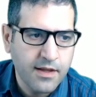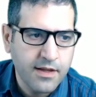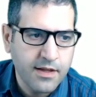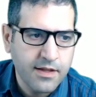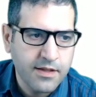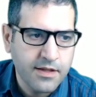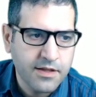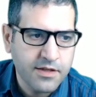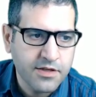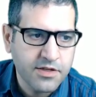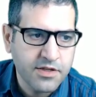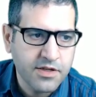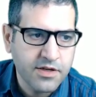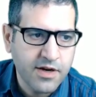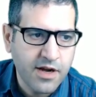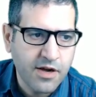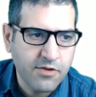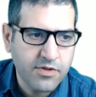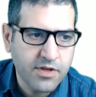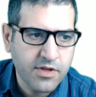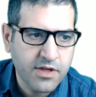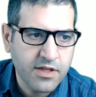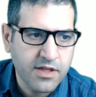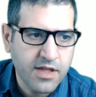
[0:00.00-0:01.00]
this is the
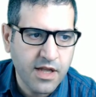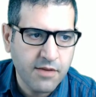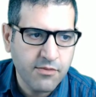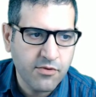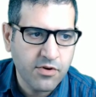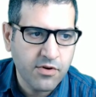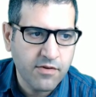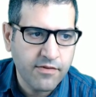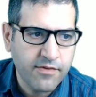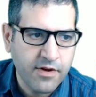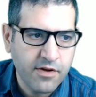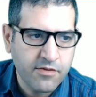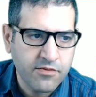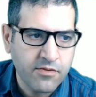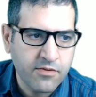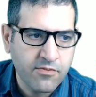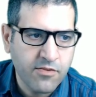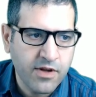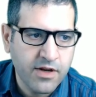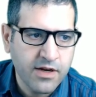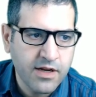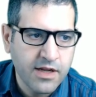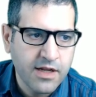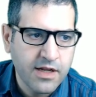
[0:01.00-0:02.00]
routing table of router
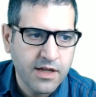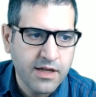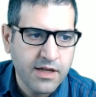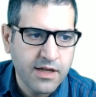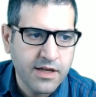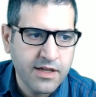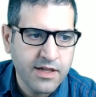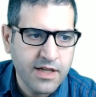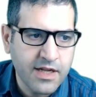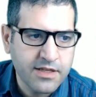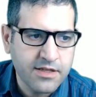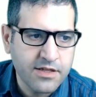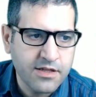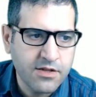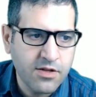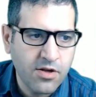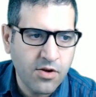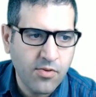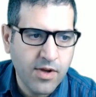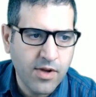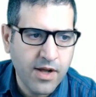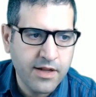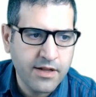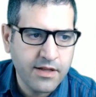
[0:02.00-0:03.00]
1, he doesn't
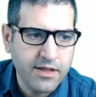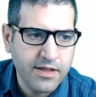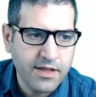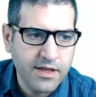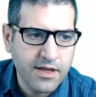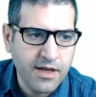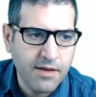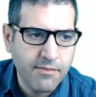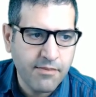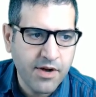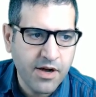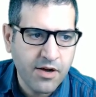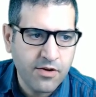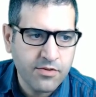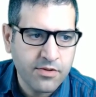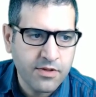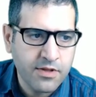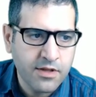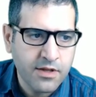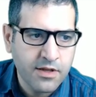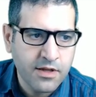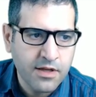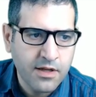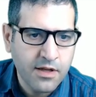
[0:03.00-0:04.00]
know anything about
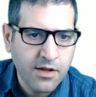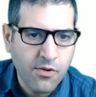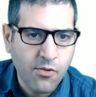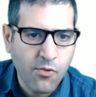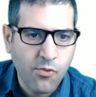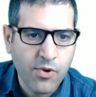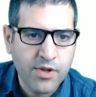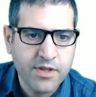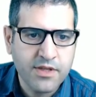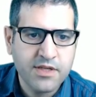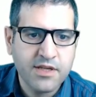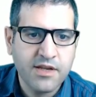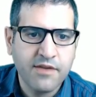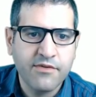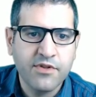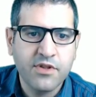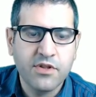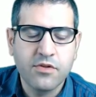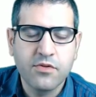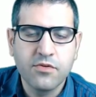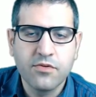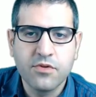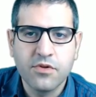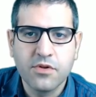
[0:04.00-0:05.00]

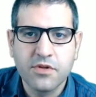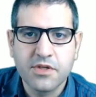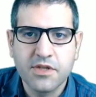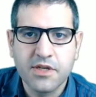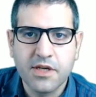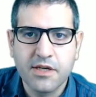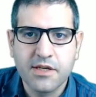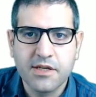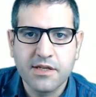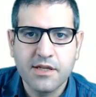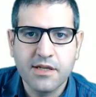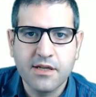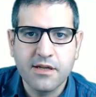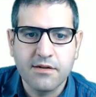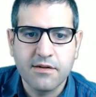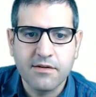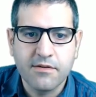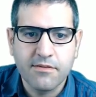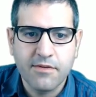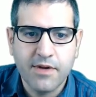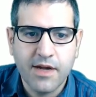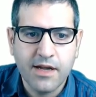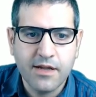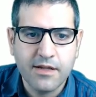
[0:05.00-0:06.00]
172.16,
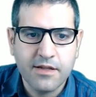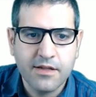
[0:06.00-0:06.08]
right?